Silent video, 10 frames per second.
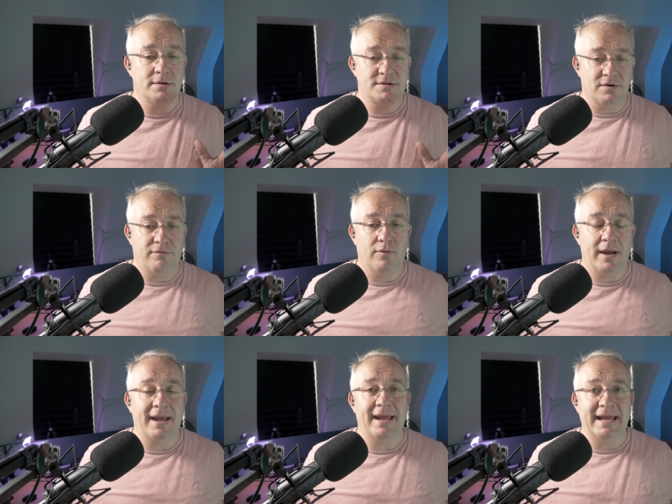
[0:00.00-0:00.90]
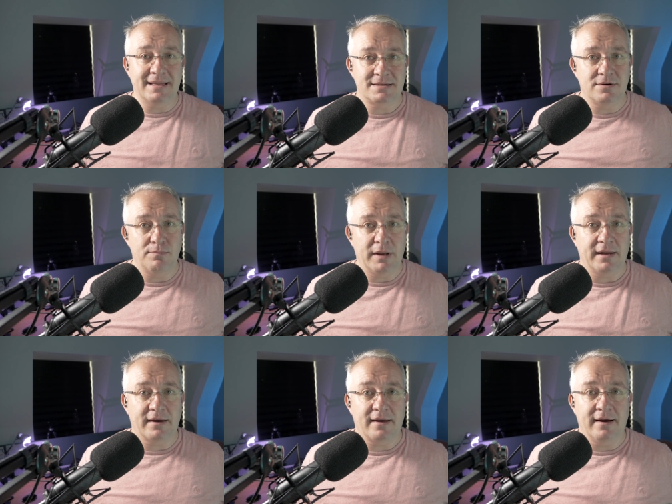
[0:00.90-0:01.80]
software into
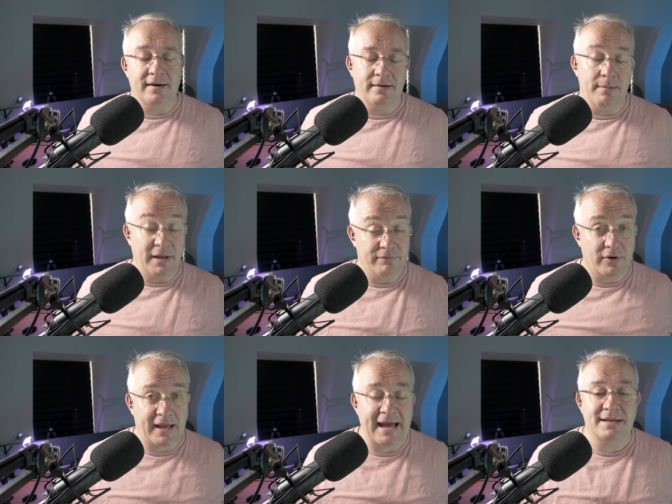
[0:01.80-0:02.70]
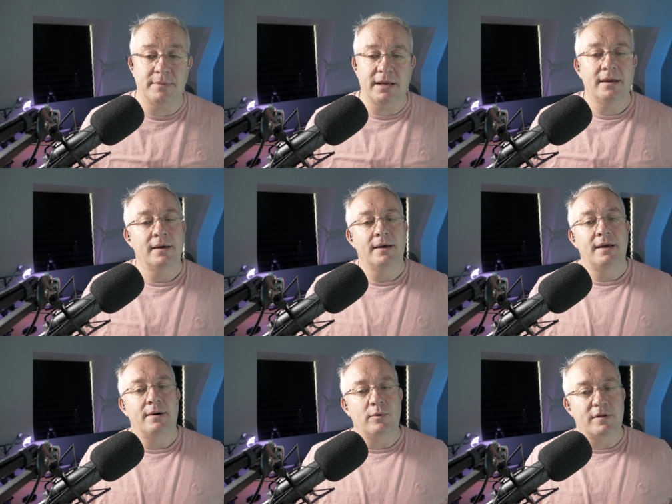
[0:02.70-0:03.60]
Meaning, uh, Meaningful Academy
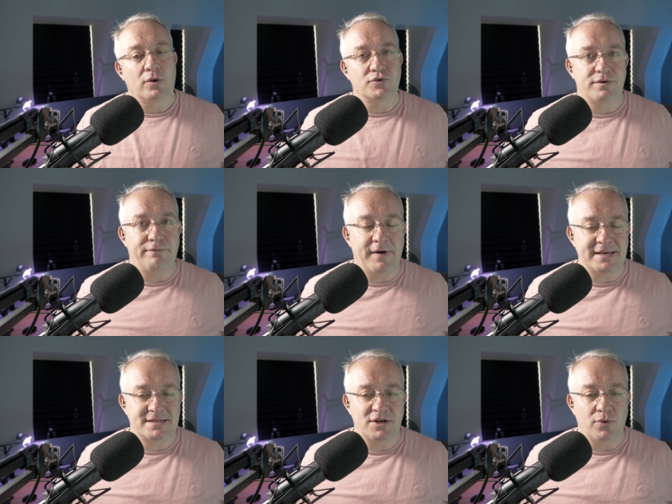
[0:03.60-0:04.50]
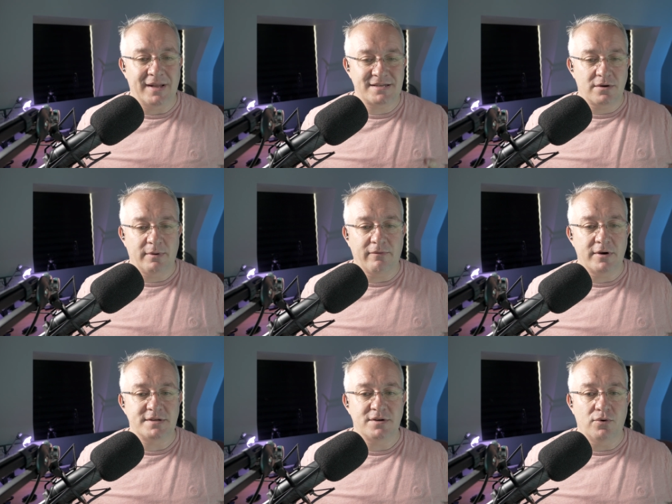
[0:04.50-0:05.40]
with the launch of Phase two, and that's coming
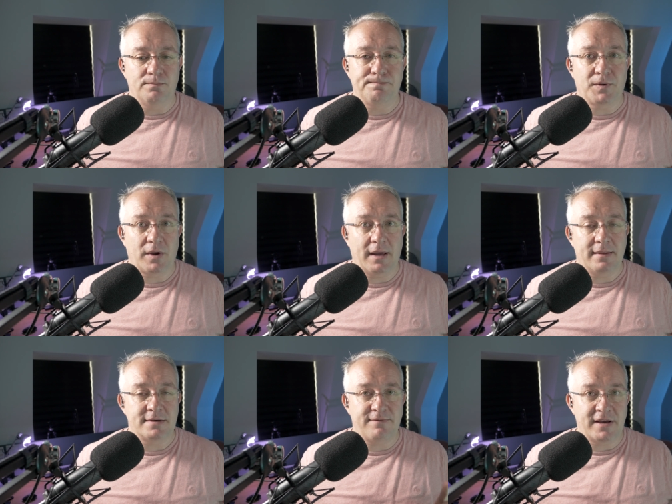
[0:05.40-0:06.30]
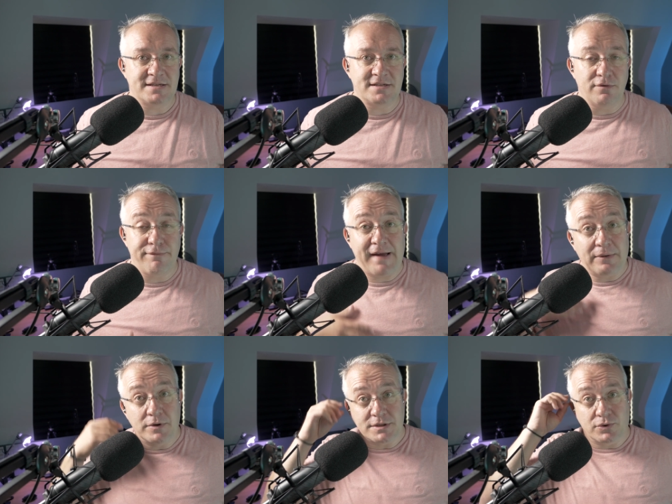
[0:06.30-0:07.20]
very soon. Okay, this Phase two
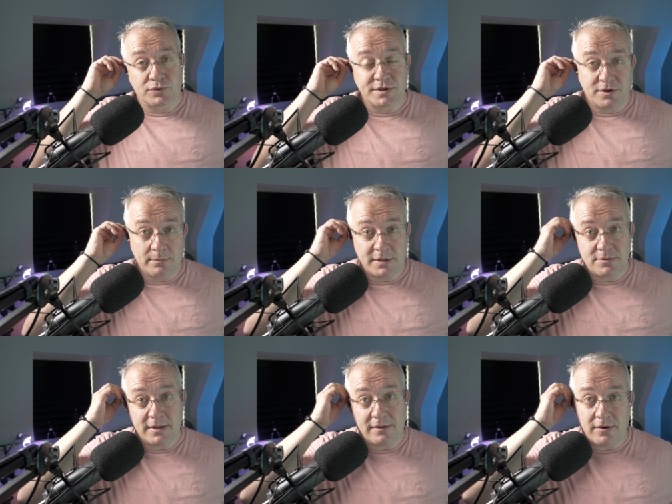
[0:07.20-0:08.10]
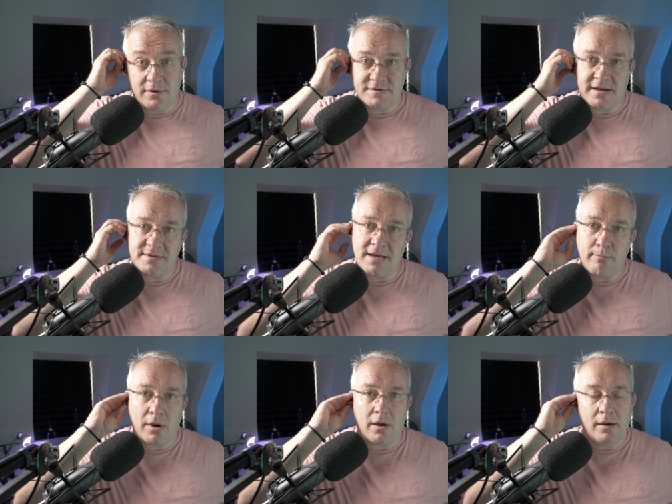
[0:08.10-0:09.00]
Founders launch is going to be twenty-third of
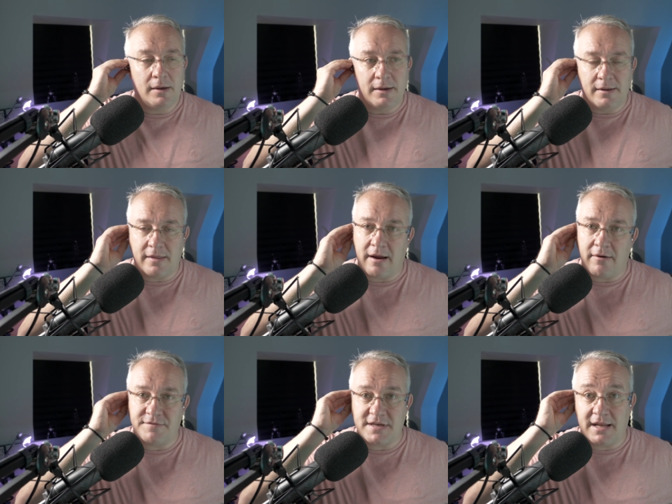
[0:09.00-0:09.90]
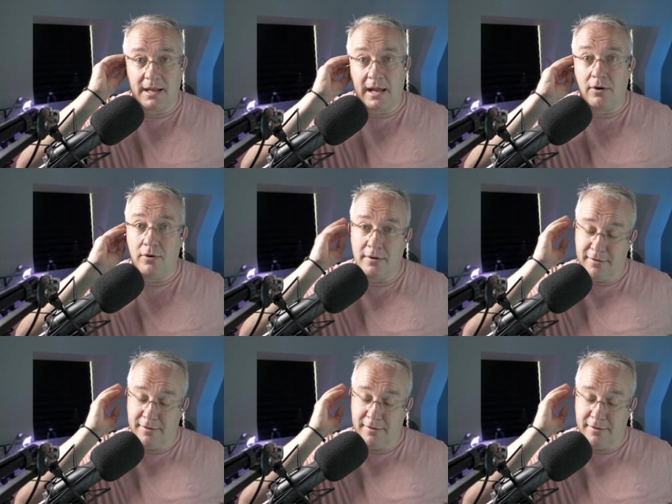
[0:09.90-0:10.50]
September. There, I've said it now.